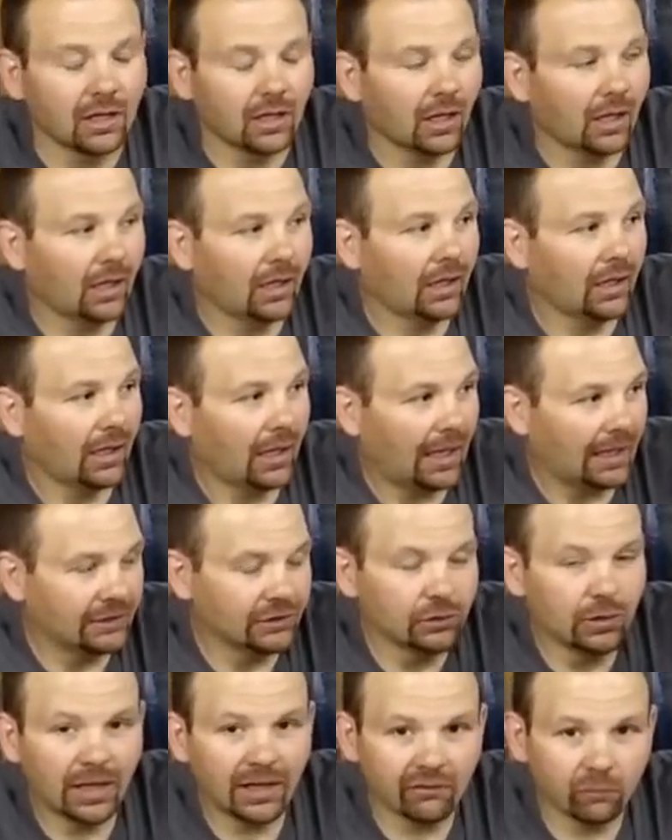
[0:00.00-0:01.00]
I
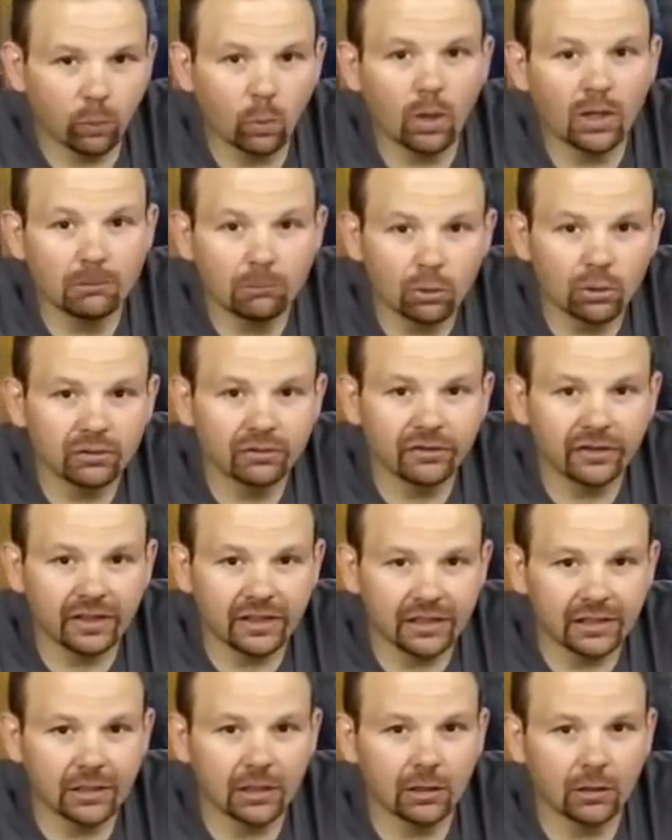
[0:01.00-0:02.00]
do have one more
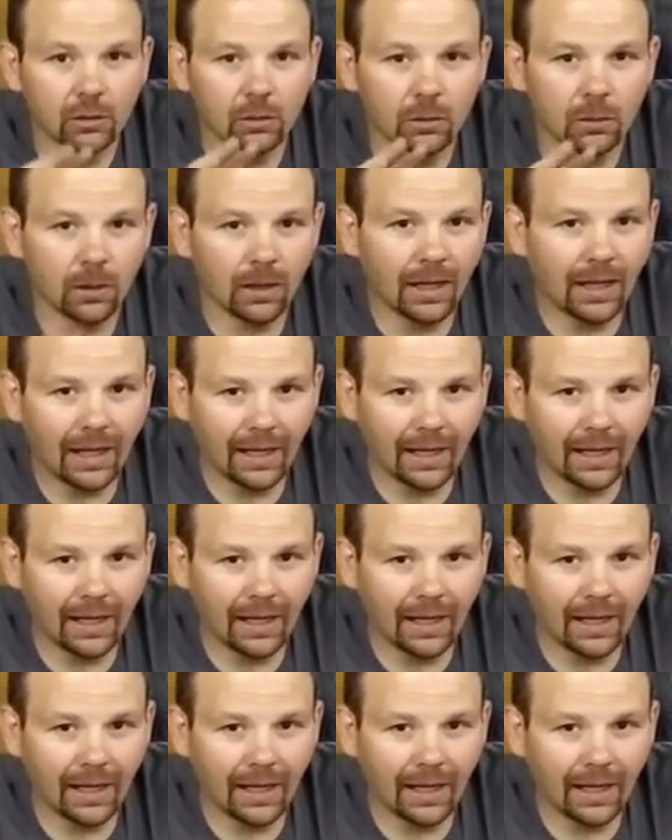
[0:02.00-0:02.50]
video.